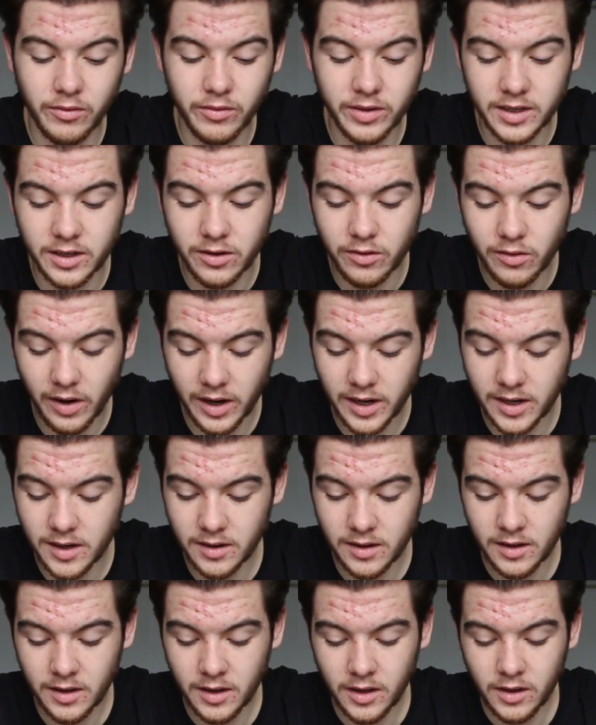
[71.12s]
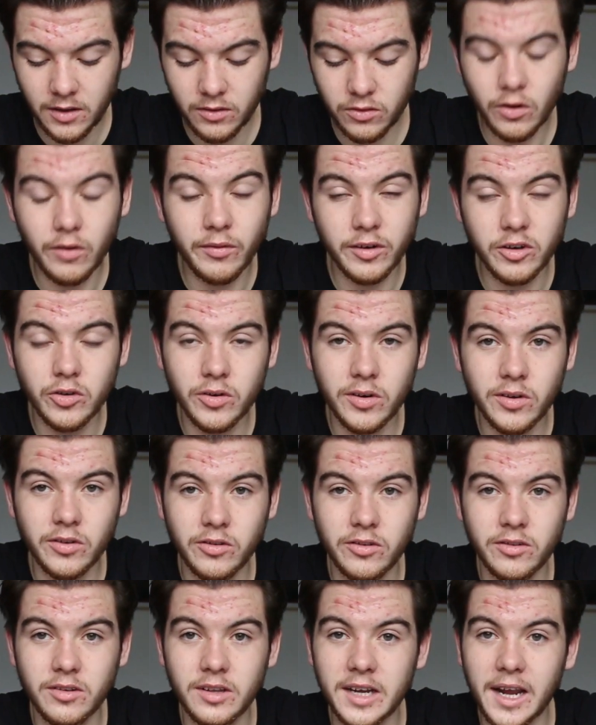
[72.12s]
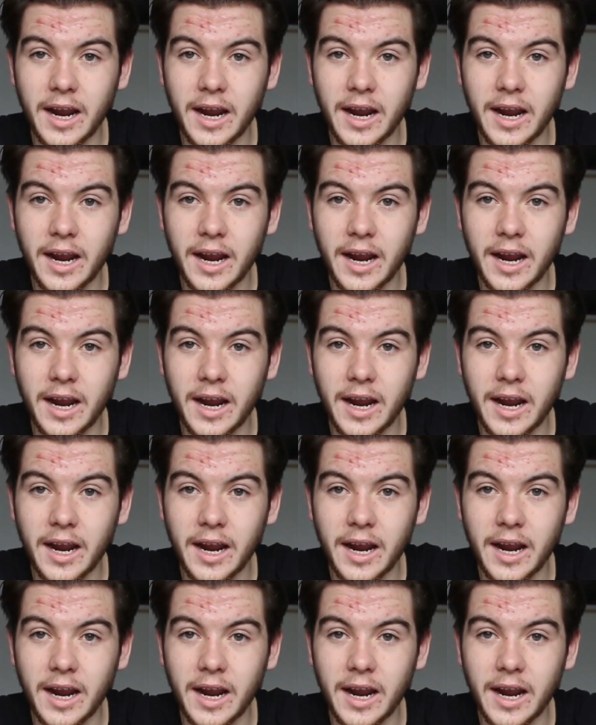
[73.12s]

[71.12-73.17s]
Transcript: really great sort of introduction to the